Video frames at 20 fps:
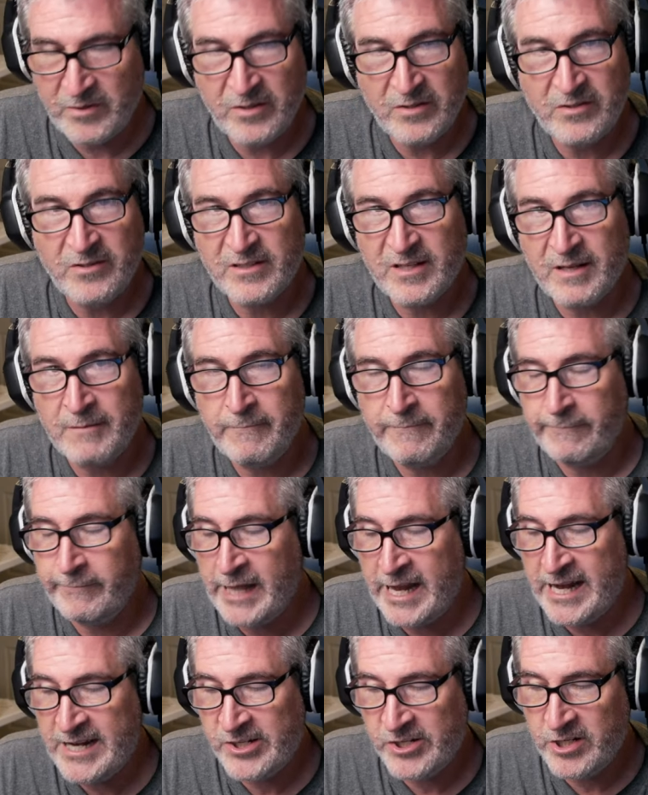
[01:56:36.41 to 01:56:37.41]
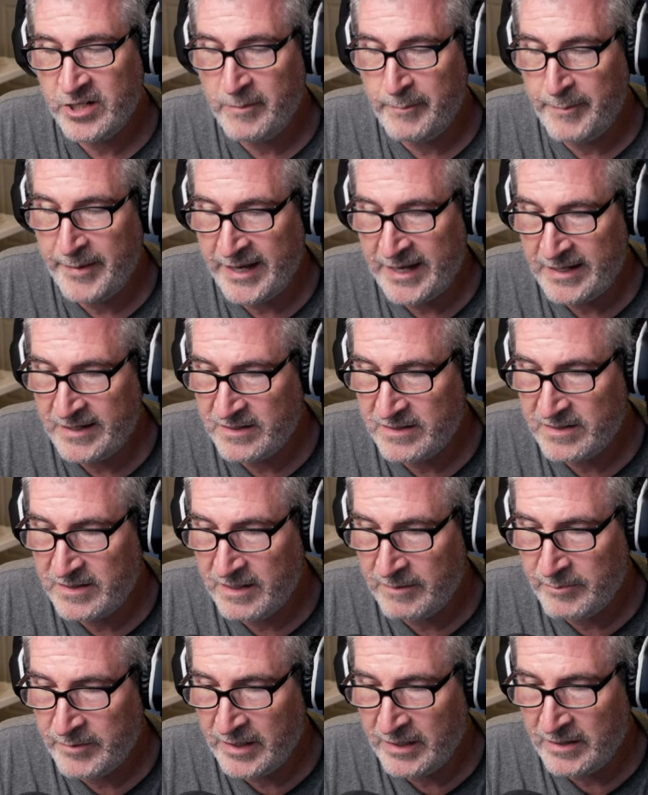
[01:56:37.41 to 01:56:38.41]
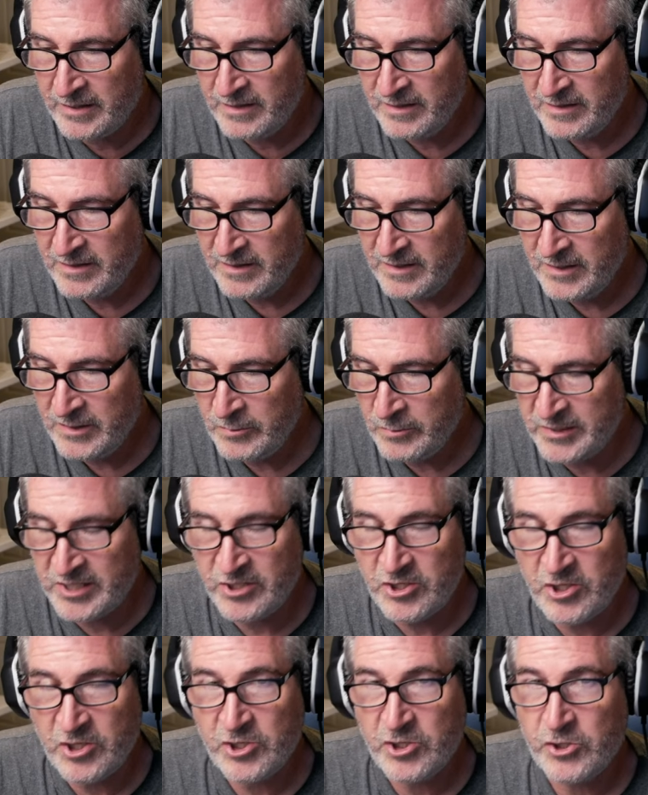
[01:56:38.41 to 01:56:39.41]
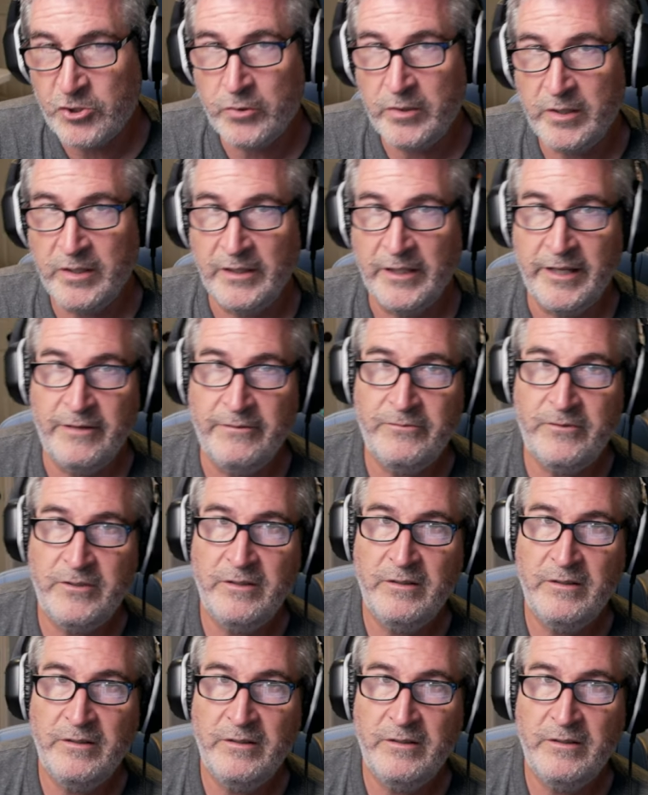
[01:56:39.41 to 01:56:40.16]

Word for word: flash in the pan something? Was it just short-lived?